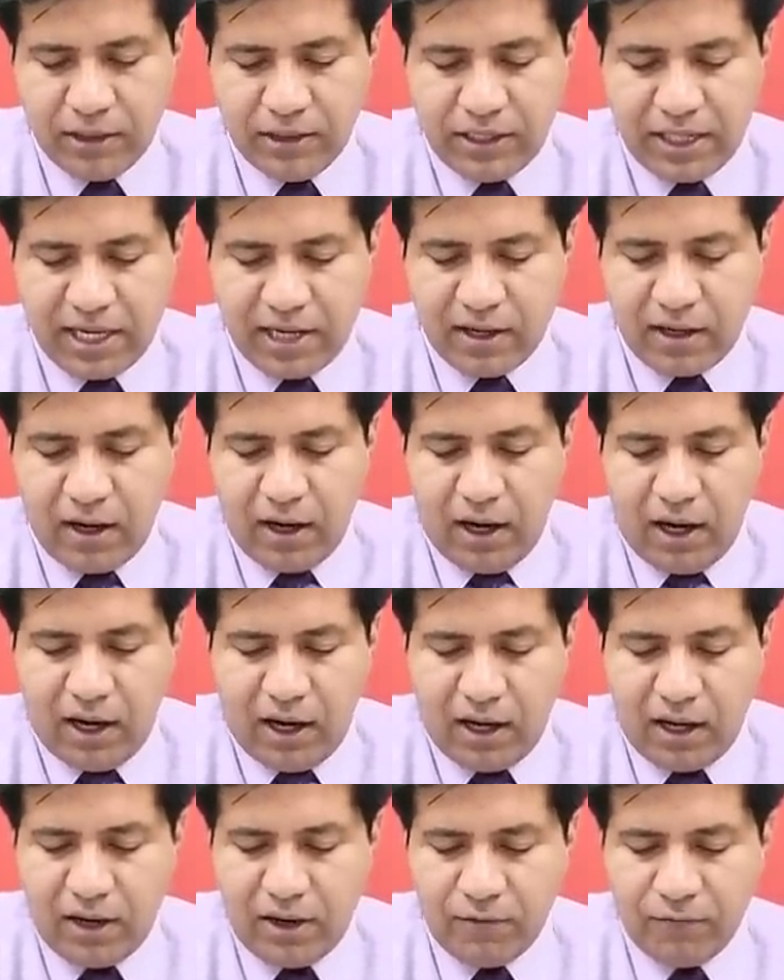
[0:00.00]
there
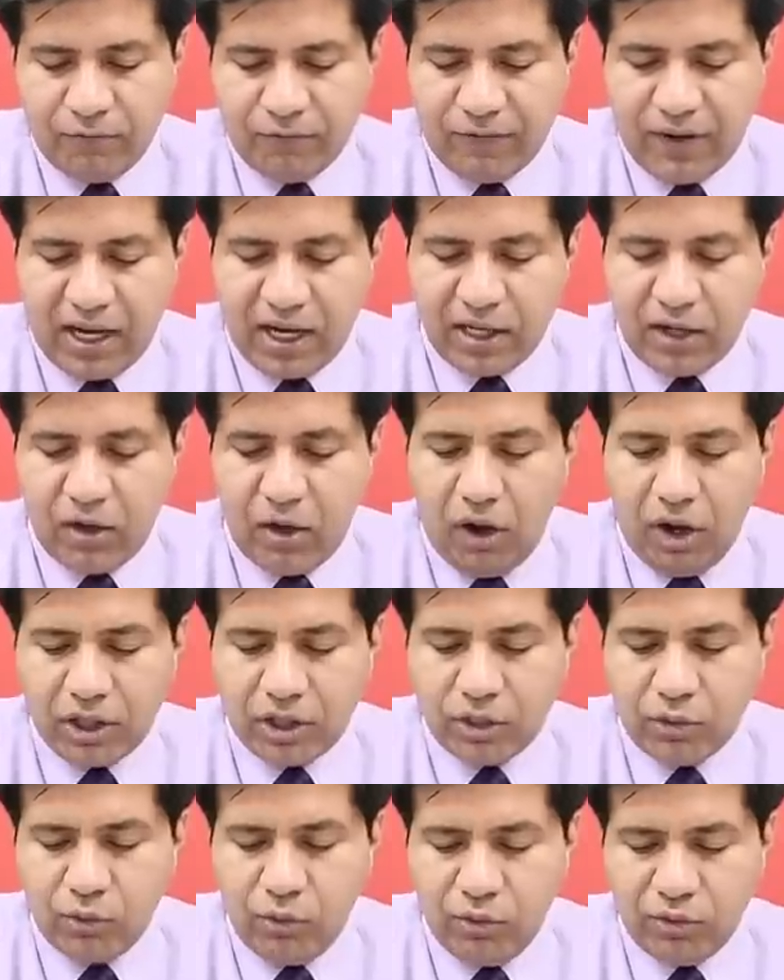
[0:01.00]
are one or
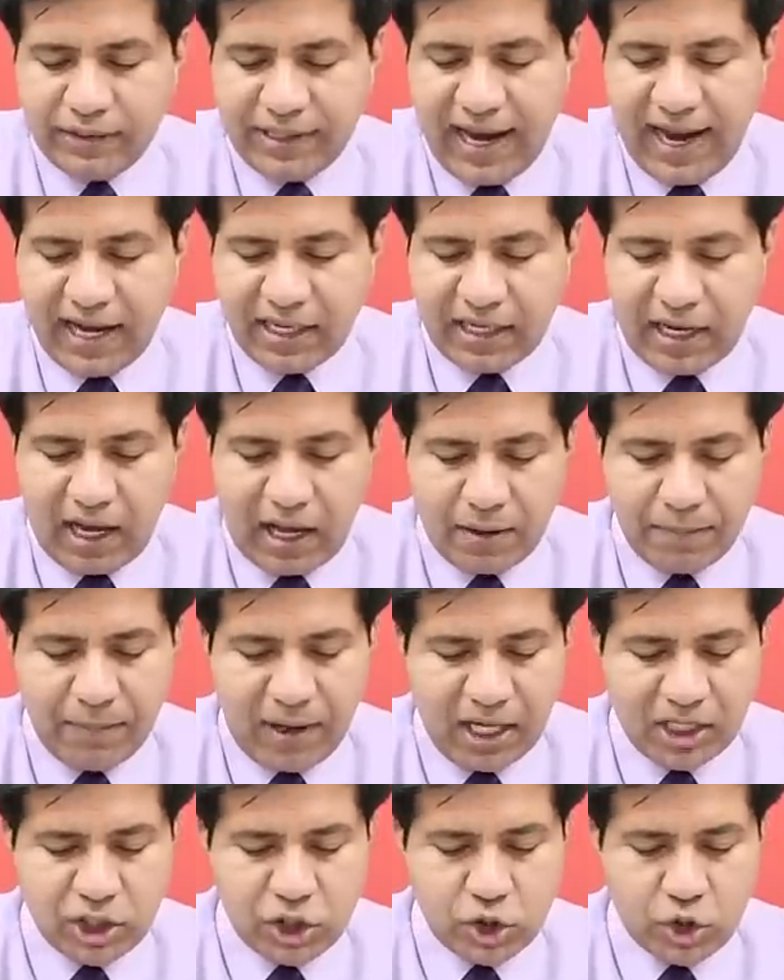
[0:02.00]
two that are
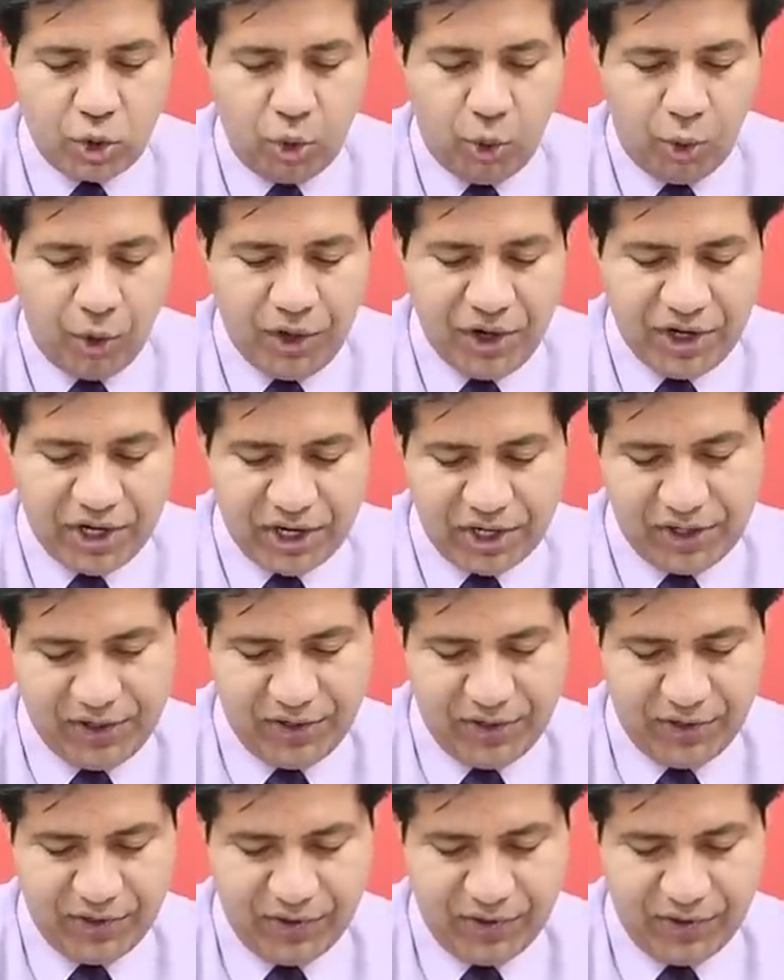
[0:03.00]
much older.